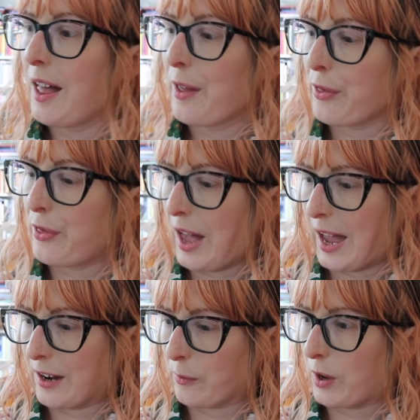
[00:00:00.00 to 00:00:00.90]

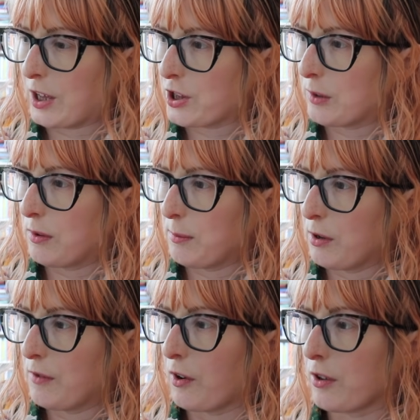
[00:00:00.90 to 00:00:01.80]
Then, where should we
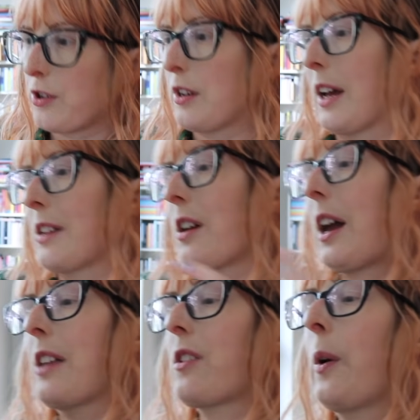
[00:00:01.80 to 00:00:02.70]
move on to next?
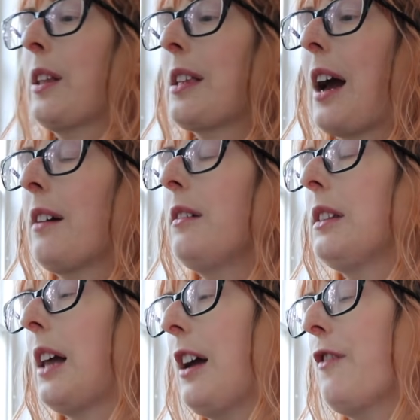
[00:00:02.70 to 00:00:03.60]
Okay, so
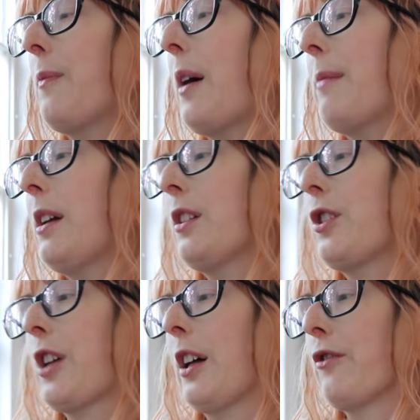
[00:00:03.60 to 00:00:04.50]
Entangled Life by Merlin
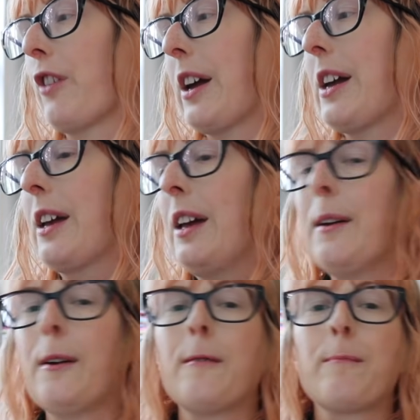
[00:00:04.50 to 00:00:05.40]
Sheldrake
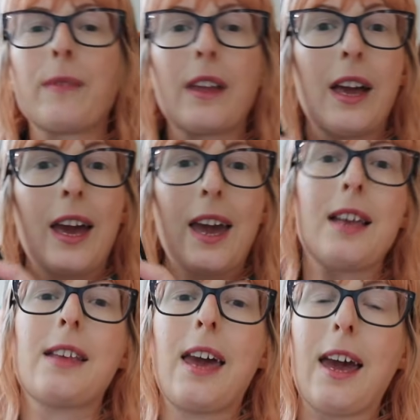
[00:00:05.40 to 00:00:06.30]

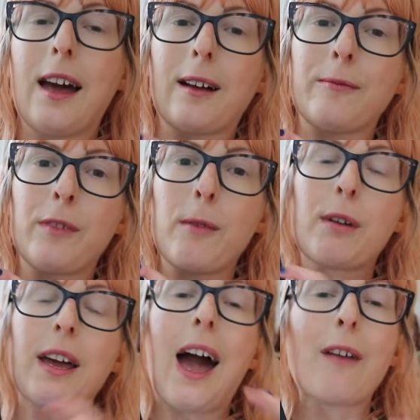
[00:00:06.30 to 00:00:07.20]
is here,
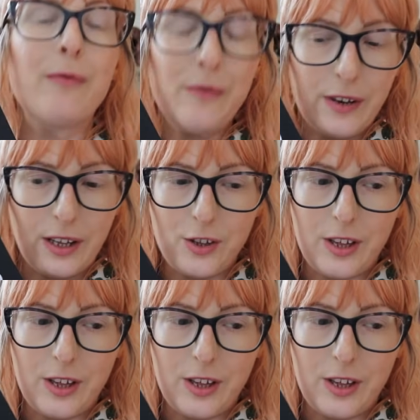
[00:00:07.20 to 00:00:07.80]
but I haven't finished